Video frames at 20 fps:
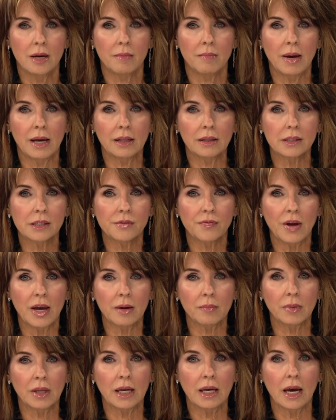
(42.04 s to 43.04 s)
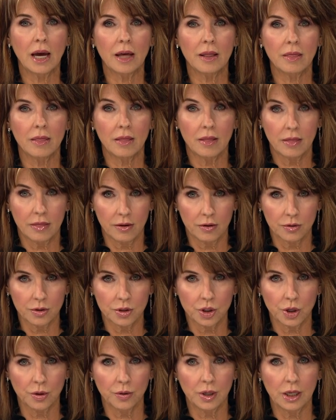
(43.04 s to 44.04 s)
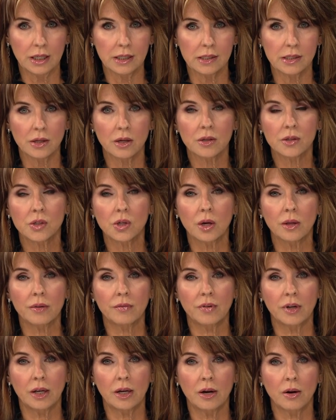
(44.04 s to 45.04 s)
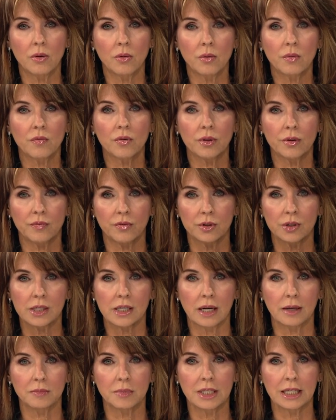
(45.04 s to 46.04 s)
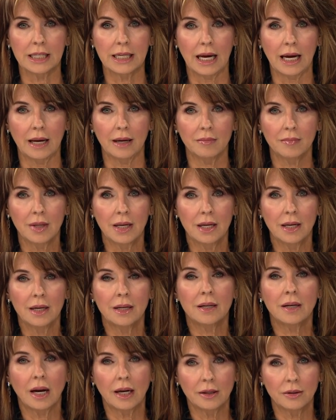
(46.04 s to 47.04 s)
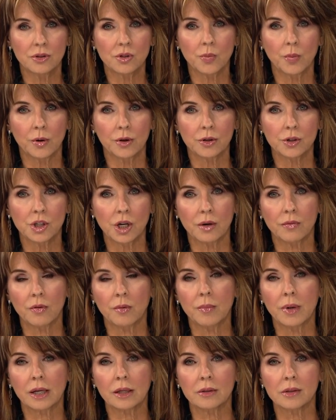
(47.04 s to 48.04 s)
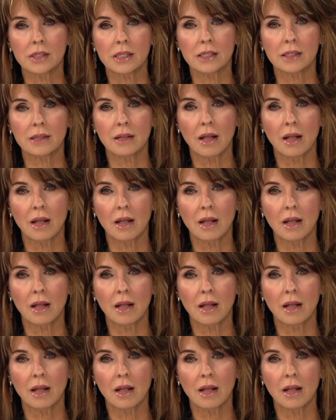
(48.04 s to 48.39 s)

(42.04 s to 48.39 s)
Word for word: Bailey's family and their attorneys saw the video for the first time today. Nine News reporter Jennifer Meckles is